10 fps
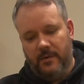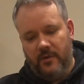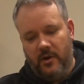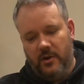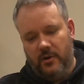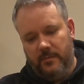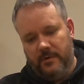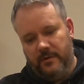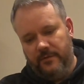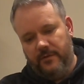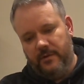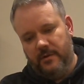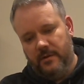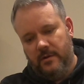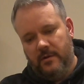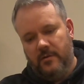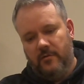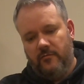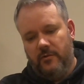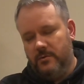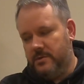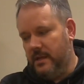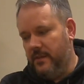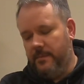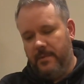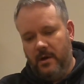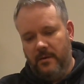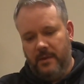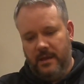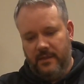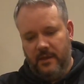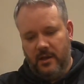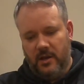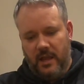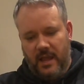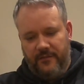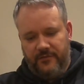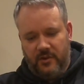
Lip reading: We've got a number of roots down the bottom here that are going to have